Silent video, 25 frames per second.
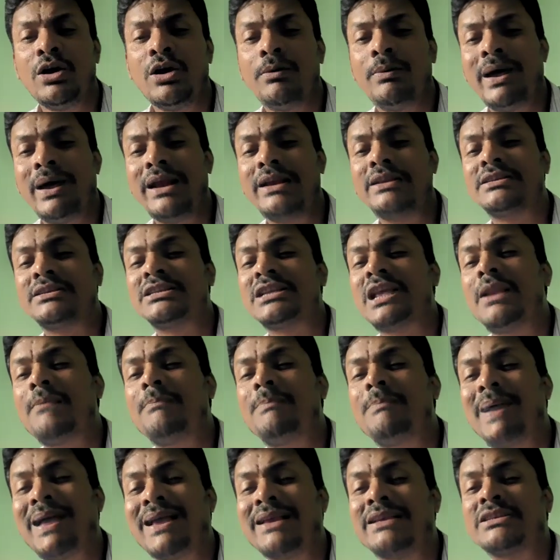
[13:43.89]
where
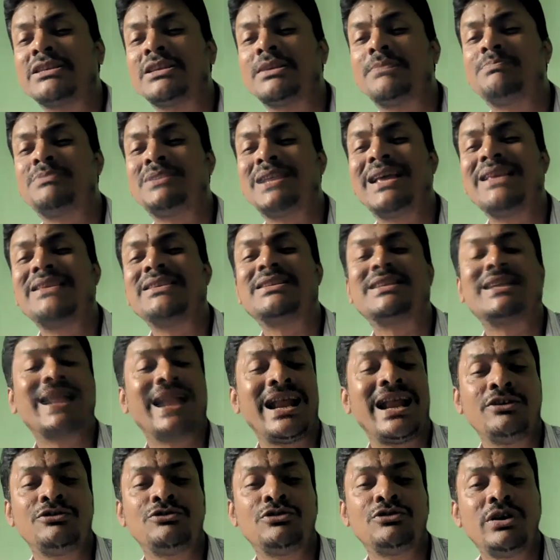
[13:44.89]
self-acceptance
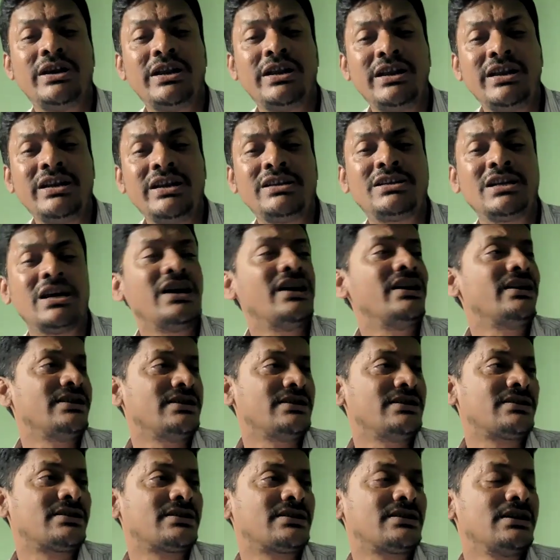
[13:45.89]
gradually
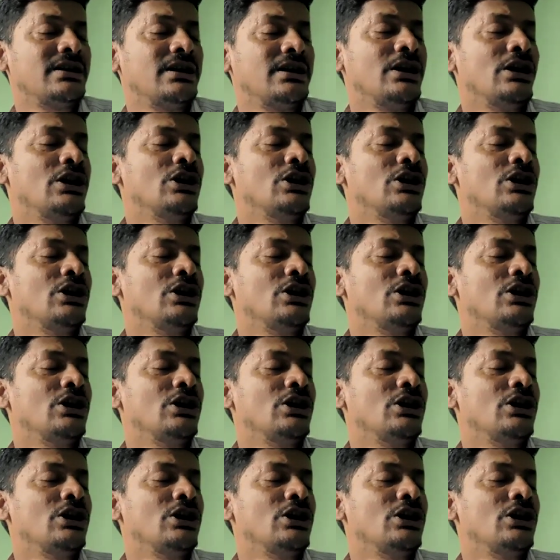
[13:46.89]
returns.